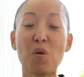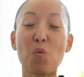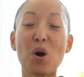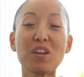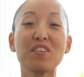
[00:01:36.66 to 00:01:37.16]

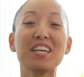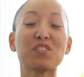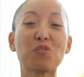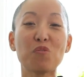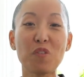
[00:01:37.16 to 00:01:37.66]
One of
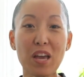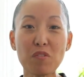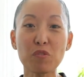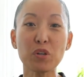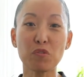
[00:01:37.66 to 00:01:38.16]
his
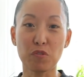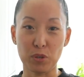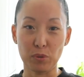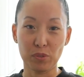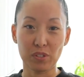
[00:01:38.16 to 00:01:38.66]
favorite
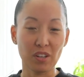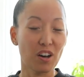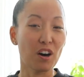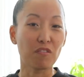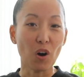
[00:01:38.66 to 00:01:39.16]
foods
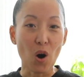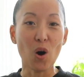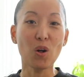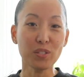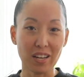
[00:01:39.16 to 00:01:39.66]
of
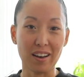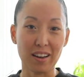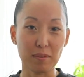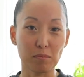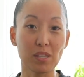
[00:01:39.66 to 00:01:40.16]
all
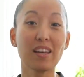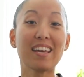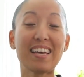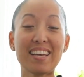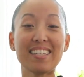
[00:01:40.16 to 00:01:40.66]
times
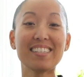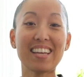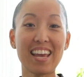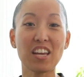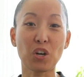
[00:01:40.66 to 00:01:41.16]
is
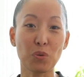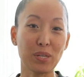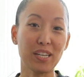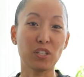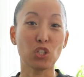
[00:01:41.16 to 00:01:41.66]
a
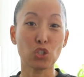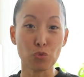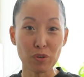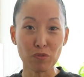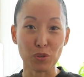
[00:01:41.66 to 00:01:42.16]
Korean
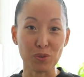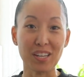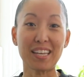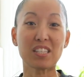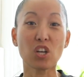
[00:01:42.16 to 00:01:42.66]
street food. It's